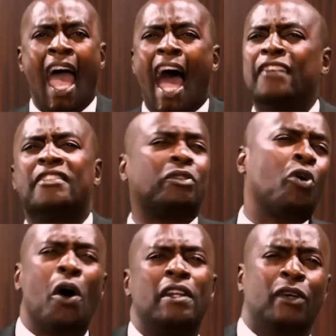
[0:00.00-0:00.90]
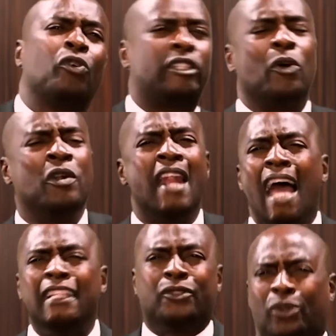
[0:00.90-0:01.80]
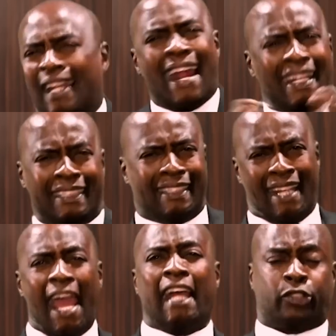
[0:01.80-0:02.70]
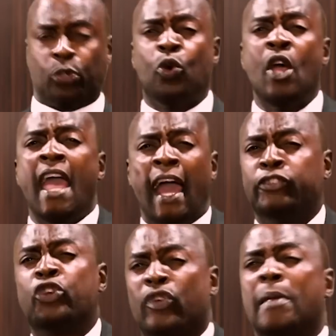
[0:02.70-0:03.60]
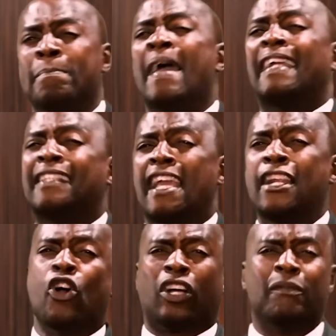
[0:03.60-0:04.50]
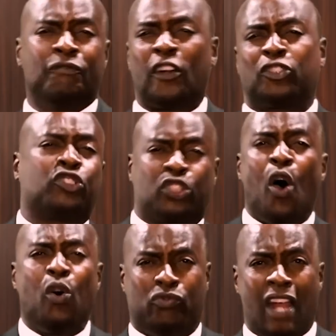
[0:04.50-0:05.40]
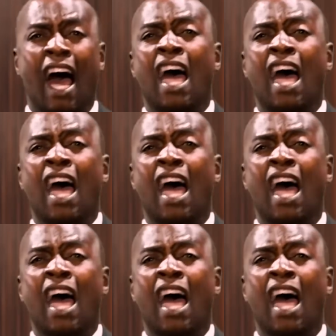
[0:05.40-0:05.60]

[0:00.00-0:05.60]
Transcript: Hazvigoni kuti udaidzwe na Jesu and you remain in your comfort zone.